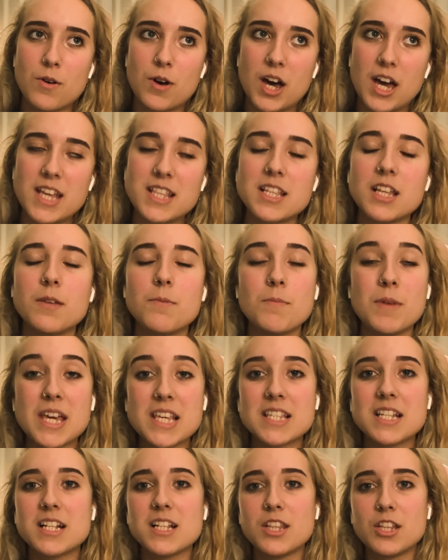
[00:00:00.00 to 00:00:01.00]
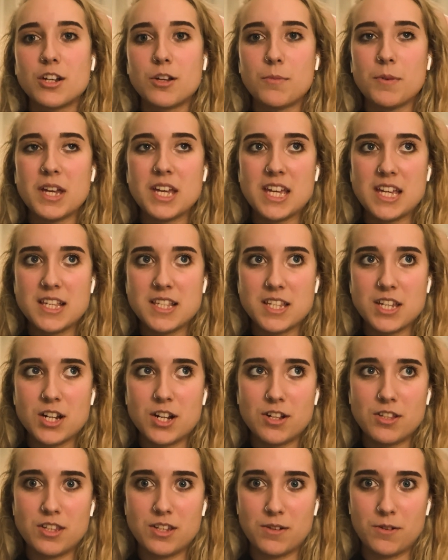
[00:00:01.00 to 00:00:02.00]
It makes it a little bit
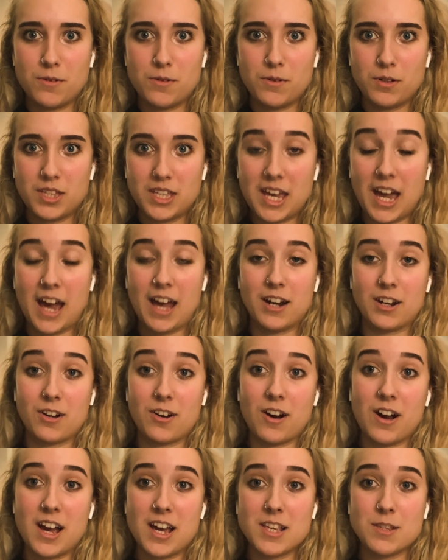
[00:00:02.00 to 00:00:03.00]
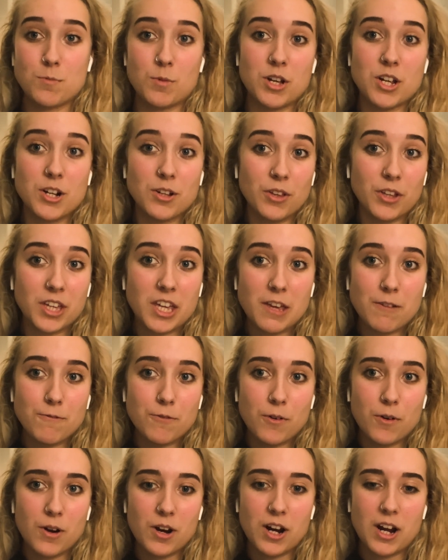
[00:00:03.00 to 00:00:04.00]
easier to categorize what you're looking
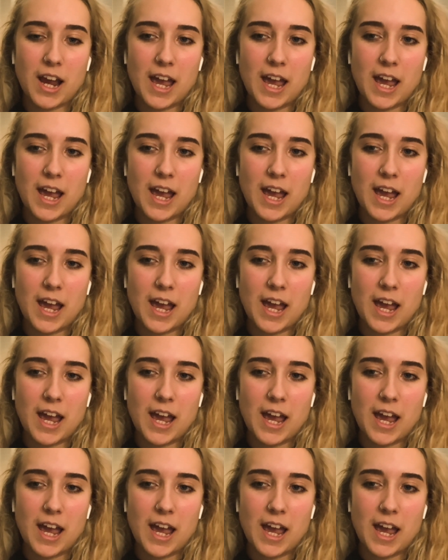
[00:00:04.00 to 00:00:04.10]
for